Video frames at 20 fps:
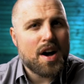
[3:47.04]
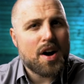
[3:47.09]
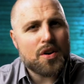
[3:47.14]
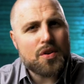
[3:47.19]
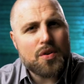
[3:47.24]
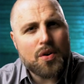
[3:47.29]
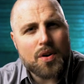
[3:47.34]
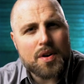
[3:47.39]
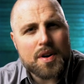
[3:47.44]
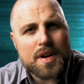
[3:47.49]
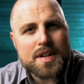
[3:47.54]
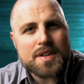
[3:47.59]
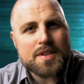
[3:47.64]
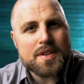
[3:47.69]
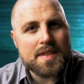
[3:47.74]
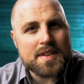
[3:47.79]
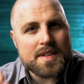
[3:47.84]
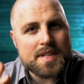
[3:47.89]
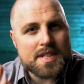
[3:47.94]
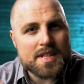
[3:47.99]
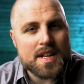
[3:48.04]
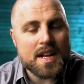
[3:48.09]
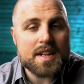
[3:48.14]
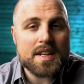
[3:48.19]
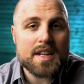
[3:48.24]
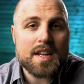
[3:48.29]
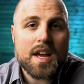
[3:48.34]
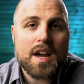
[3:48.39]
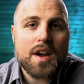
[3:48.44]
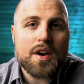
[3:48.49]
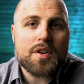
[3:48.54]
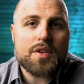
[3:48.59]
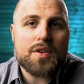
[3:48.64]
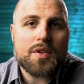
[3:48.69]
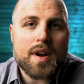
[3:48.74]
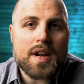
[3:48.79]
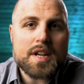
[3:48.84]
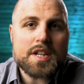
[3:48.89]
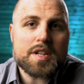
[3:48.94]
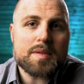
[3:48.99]
According to the study,
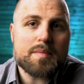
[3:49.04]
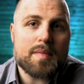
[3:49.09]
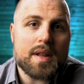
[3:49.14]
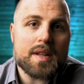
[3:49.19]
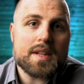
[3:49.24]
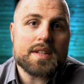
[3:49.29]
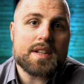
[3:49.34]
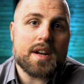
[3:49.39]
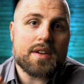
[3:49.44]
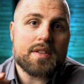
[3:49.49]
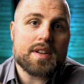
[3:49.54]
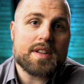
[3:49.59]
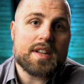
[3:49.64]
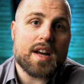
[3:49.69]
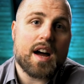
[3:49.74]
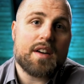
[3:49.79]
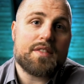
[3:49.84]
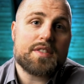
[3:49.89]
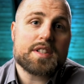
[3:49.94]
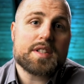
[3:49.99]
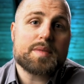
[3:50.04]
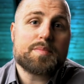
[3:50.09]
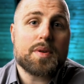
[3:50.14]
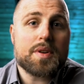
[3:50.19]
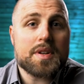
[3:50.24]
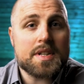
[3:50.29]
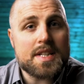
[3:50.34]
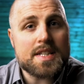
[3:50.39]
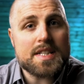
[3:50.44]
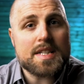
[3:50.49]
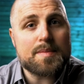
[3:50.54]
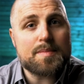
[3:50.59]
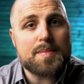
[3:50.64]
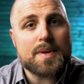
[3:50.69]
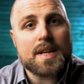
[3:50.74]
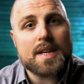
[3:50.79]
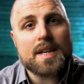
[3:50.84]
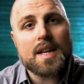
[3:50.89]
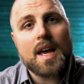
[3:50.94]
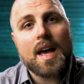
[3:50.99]
Croatian military divers
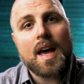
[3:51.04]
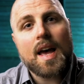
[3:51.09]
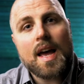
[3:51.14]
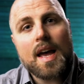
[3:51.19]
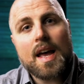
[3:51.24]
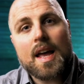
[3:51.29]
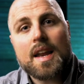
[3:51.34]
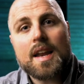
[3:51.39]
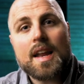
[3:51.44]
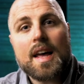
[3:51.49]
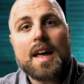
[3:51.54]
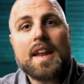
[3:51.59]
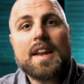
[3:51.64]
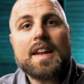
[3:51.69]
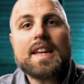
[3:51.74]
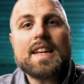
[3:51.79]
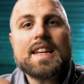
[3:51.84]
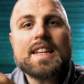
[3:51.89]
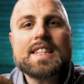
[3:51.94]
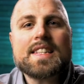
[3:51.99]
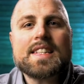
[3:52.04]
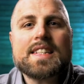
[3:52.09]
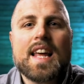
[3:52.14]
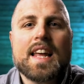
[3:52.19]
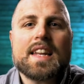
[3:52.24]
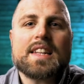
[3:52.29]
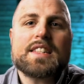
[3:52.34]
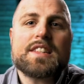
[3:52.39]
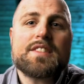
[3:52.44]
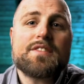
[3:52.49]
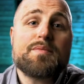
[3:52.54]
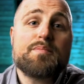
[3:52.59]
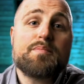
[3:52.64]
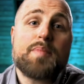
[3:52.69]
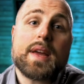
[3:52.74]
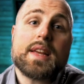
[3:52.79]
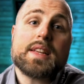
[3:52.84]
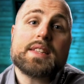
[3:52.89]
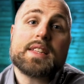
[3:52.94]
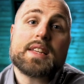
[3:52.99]
participate in an extensive
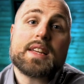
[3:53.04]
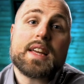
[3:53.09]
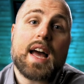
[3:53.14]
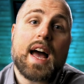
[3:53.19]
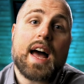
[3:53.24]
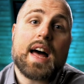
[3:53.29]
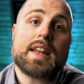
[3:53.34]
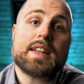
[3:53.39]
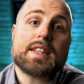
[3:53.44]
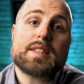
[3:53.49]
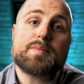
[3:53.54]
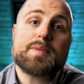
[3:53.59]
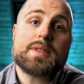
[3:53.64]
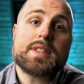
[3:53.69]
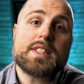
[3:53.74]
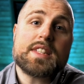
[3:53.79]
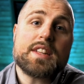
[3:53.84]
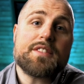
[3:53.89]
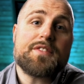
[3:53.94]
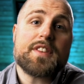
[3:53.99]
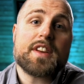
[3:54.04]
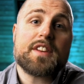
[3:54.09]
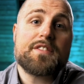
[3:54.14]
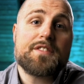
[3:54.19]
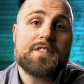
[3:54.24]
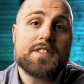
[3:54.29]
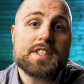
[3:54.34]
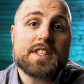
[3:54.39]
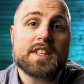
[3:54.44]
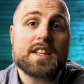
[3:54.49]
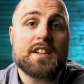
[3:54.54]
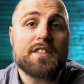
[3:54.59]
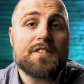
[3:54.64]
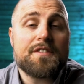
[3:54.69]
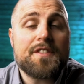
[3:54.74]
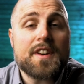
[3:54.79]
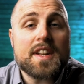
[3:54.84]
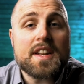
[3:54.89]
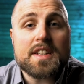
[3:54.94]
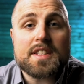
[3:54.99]
basic and specific physical
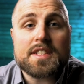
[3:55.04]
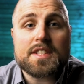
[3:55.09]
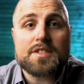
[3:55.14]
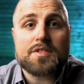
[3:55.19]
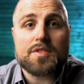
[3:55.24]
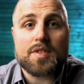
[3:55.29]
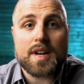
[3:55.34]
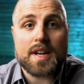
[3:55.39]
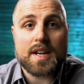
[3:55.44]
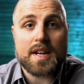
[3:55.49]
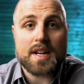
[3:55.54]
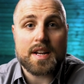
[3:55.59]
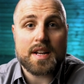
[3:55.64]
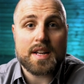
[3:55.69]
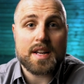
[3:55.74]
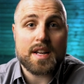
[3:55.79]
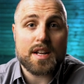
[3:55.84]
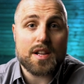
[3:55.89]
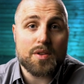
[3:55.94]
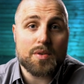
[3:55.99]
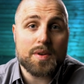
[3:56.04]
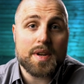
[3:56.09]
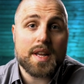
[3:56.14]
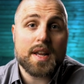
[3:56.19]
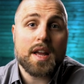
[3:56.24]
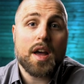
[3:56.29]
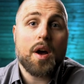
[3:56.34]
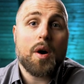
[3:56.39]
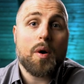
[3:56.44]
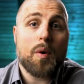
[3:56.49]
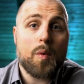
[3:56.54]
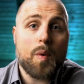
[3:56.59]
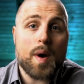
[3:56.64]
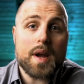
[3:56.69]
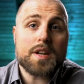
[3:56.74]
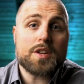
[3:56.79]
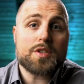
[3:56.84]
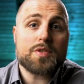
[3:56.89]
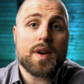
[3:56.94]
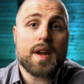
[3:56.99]
fitness training, including
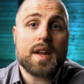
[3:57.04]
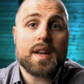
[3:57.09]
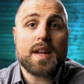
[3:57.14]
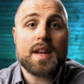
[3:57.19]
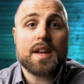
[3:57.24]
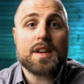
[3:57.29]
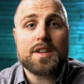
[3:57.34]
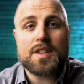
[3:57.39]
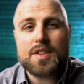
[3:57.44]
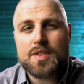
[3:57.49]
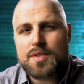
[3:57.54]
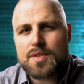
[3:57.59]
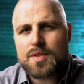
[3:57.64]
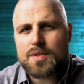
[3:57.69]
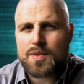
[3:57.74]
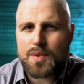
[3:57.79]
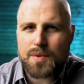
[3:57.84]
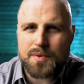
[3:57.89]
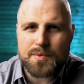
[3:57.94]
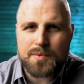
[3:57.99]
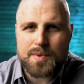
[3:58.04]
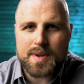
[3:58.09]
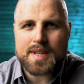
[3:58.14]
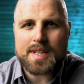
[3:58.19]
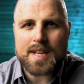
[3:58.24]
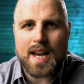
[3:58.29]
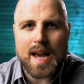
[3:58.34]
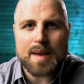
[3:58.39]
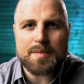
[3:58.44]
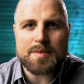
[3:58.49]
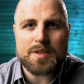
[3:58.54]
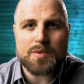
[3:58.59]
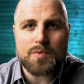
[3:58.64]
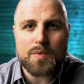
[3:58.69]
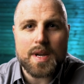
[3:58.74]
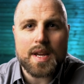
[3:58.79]
weight training two to three times a